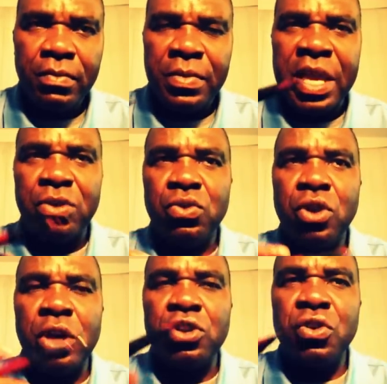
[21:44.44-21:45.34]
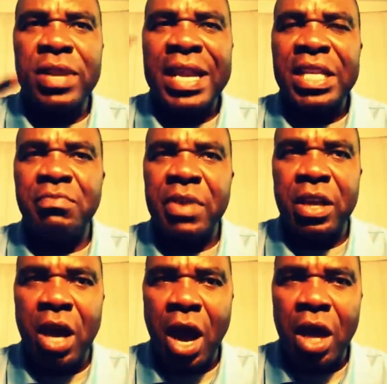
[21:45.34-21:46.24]
They do not know that is
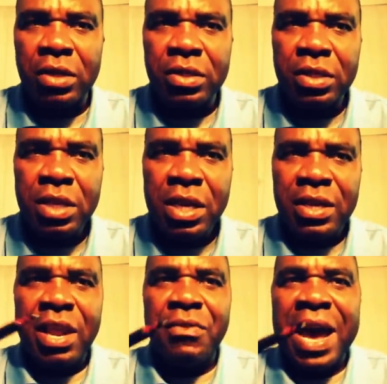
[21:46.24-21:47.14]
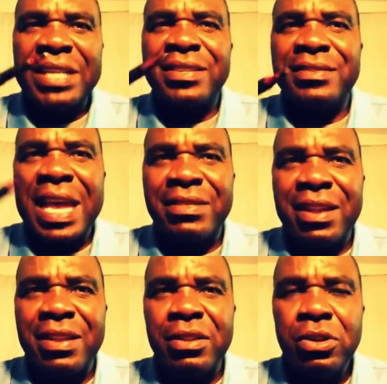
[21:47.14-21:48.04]
because there are
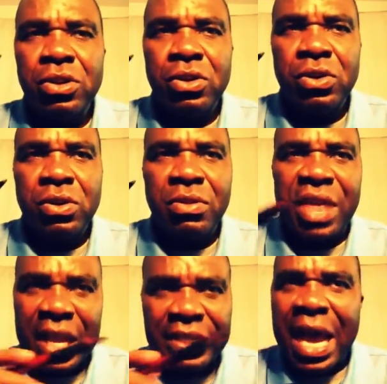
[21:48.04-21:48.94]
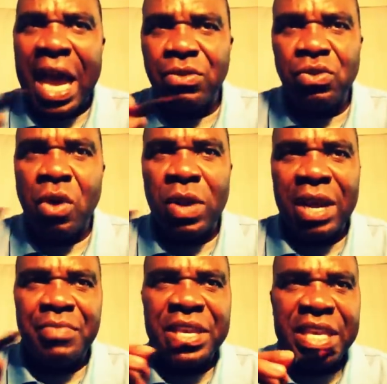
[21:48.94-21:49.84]
certain things I do not want
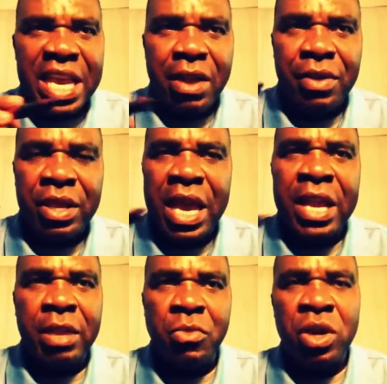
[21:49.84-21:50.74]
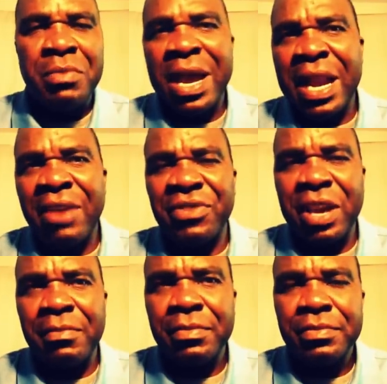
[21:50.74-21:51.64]
to be hearing anymore in my
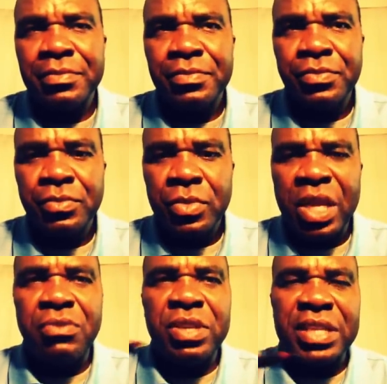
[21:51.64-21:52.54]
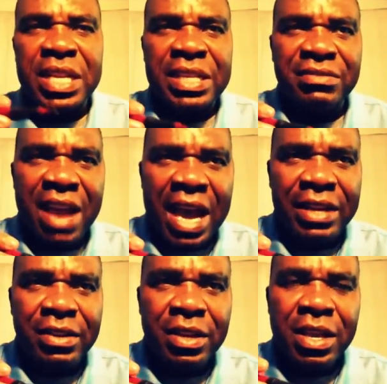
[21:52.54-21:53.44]
lifetime. The reason is that